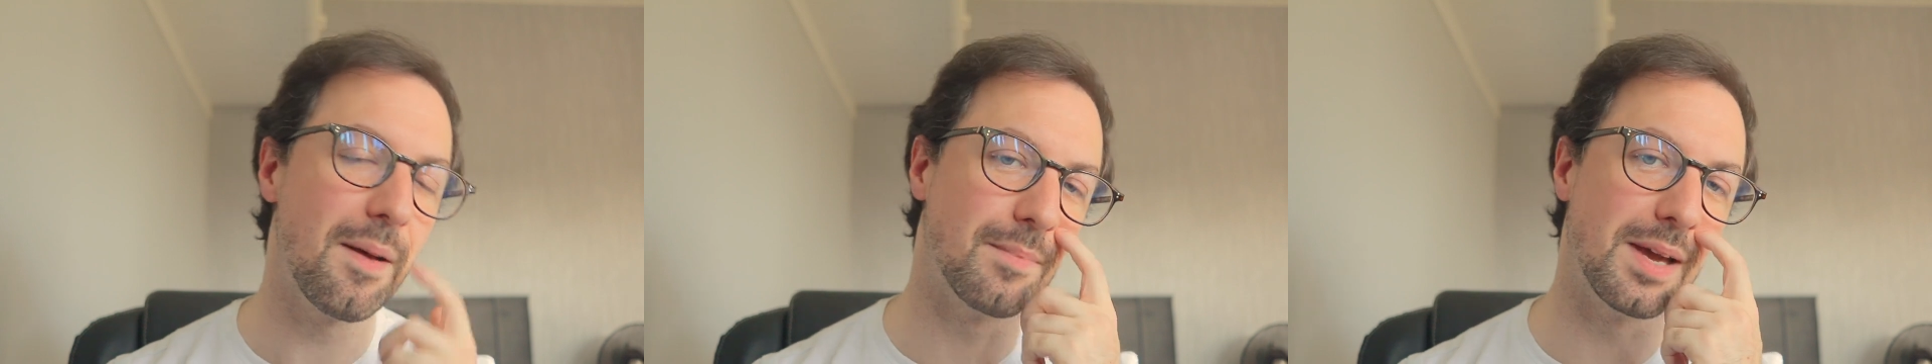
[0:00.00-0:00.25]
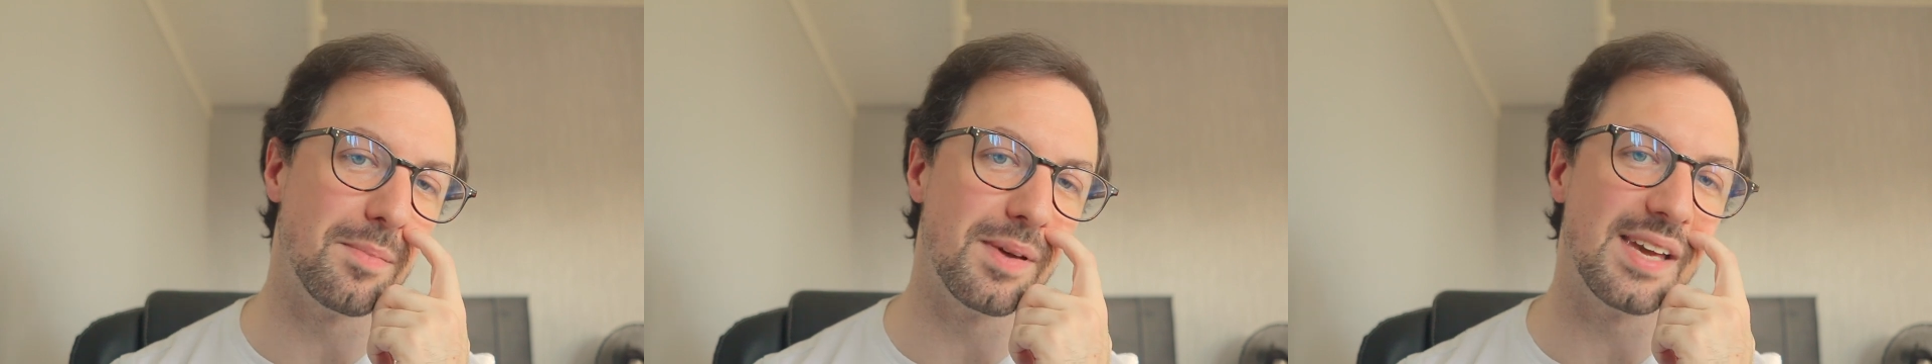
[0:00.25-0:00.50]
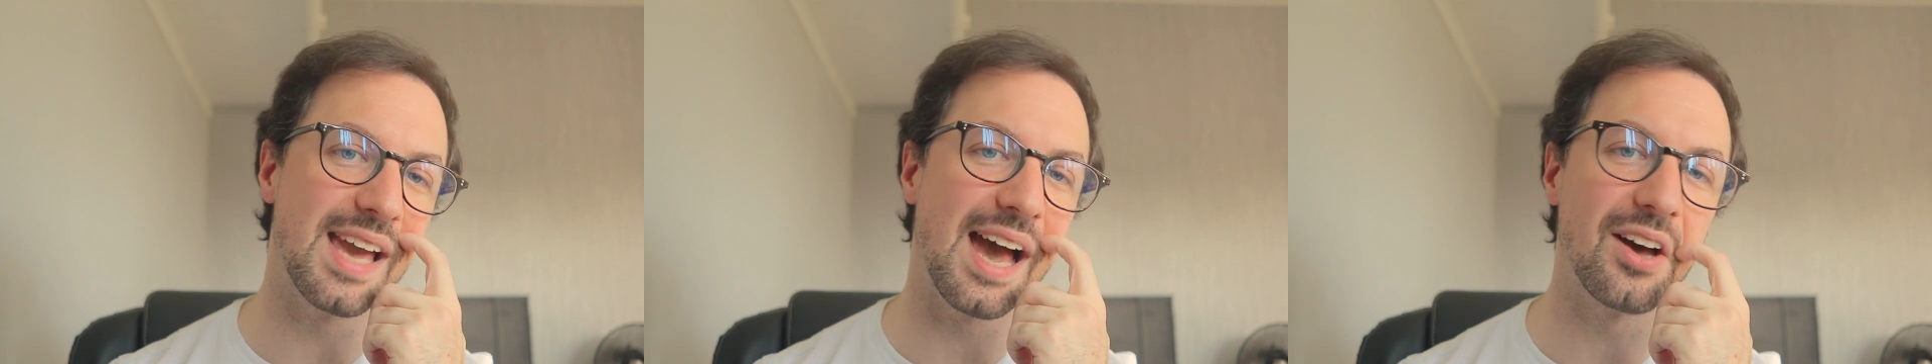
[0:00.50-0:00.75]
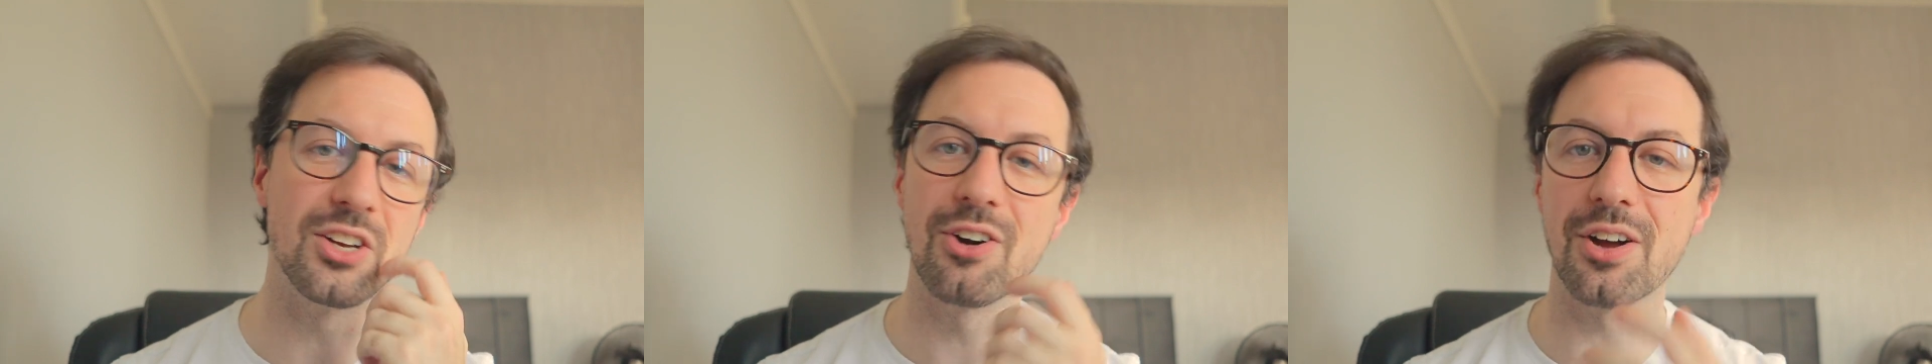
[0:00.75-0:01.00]
maybe how
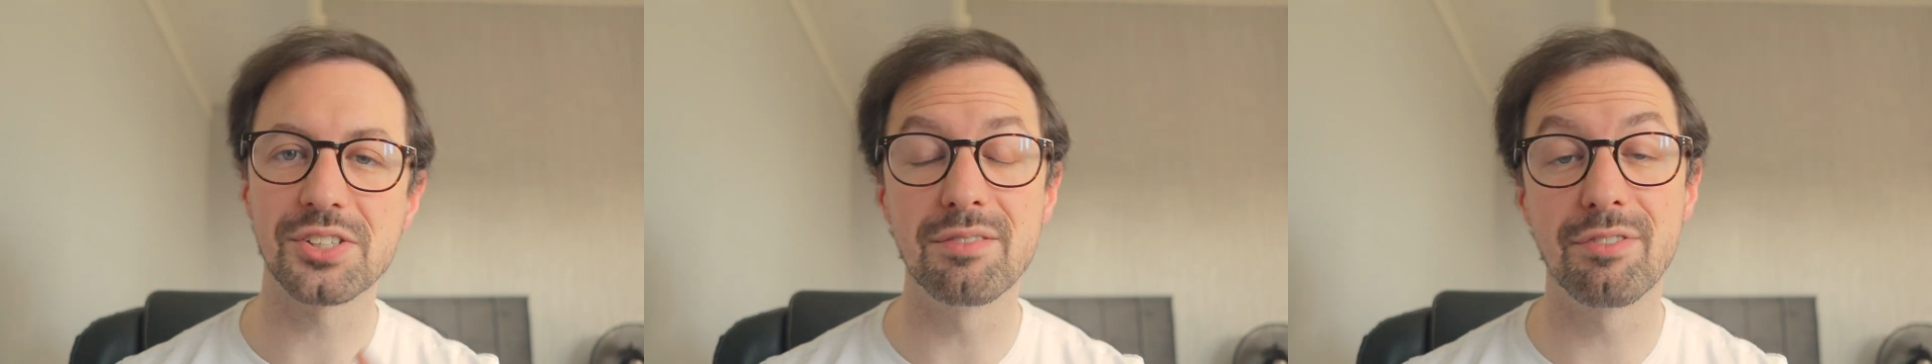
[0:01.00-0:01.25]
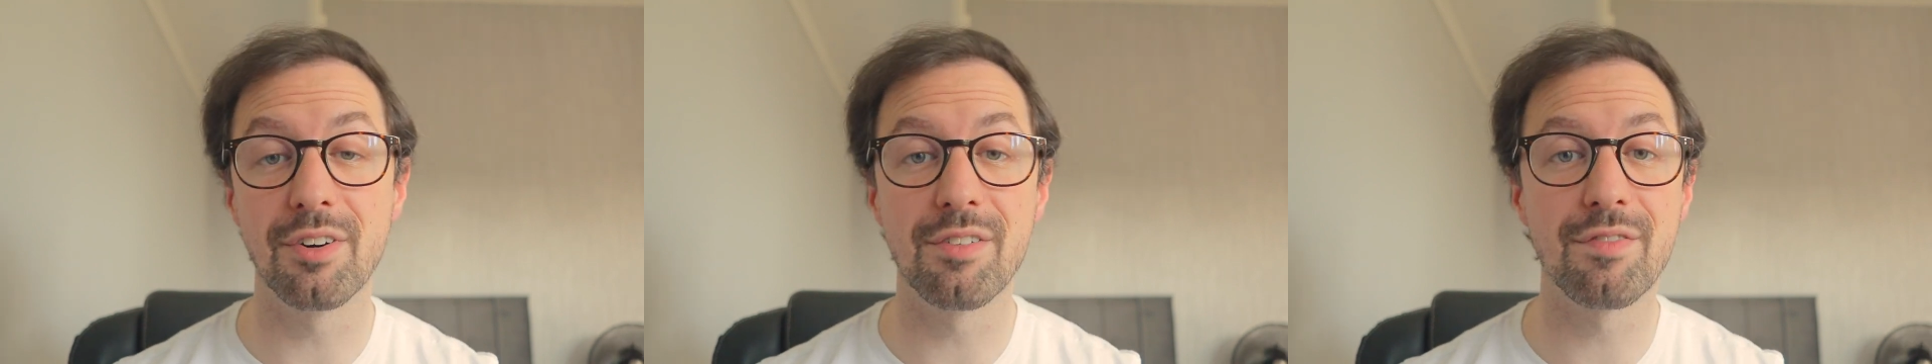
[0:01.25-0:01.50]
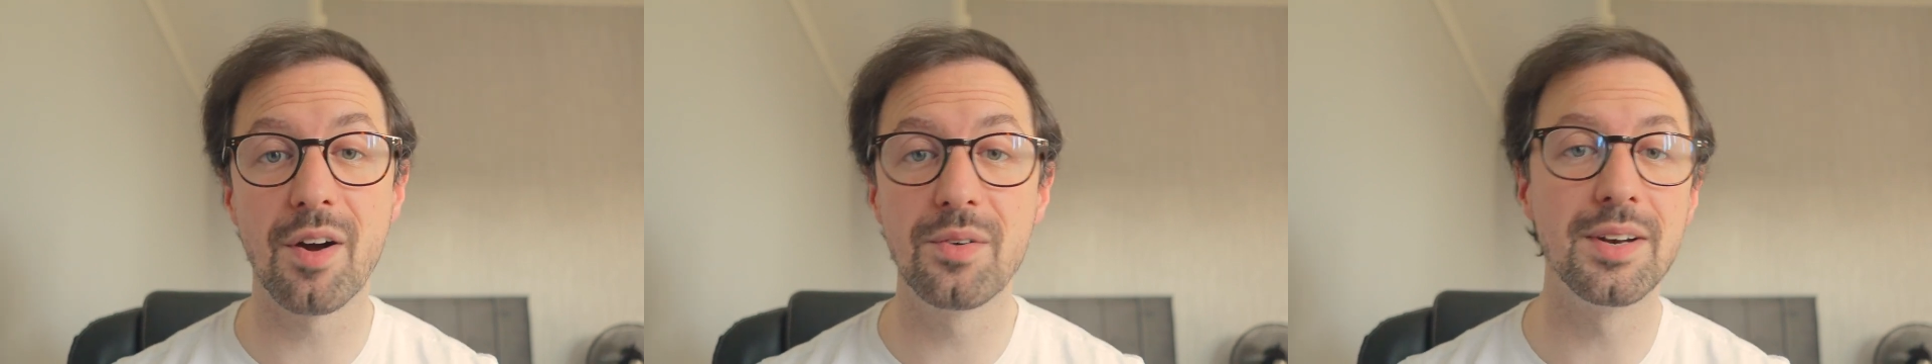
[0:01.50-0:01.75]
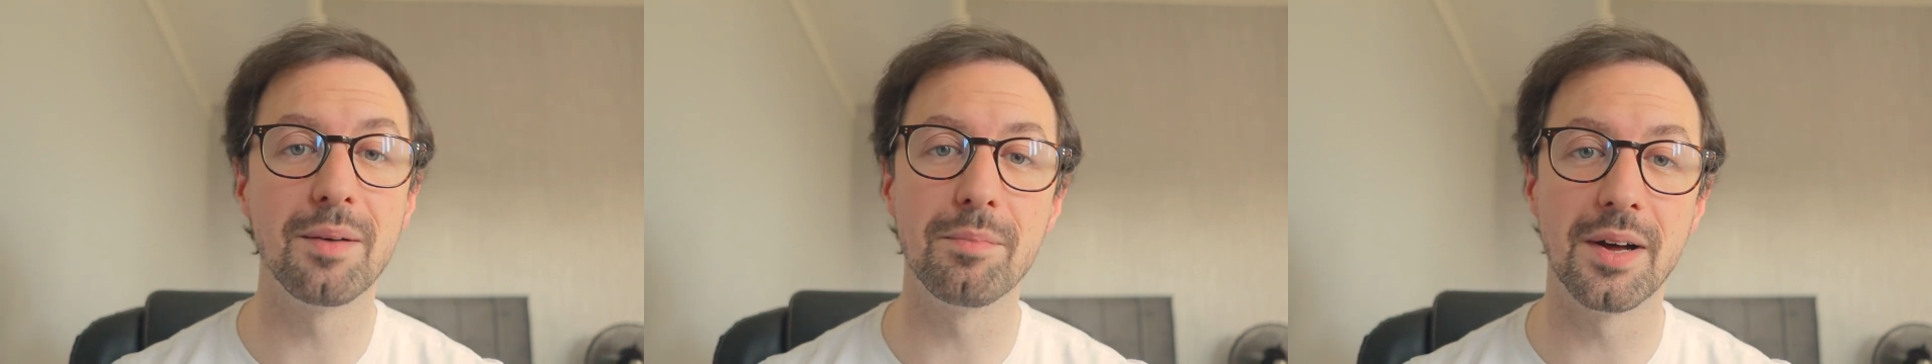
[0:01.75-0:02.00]
you're asking for a phone
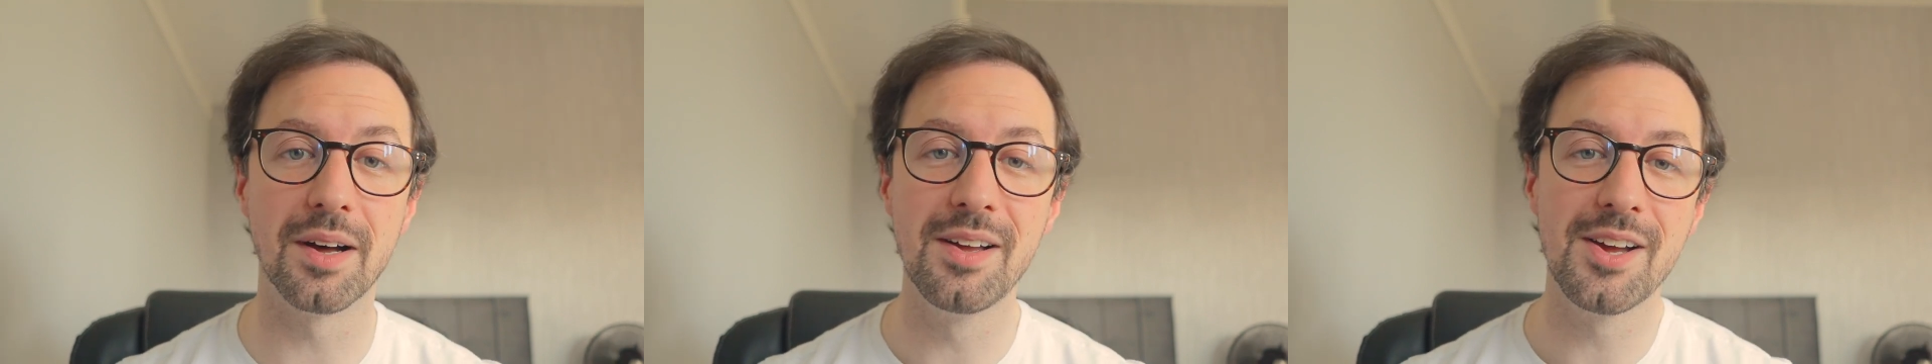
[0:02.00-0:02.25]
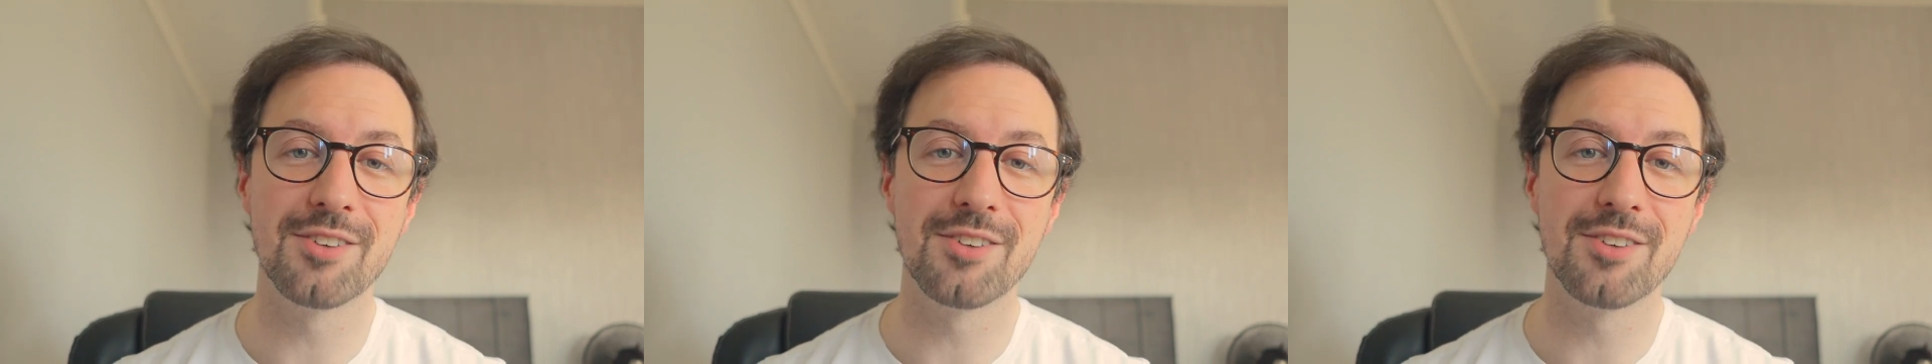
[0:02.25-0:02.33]
number,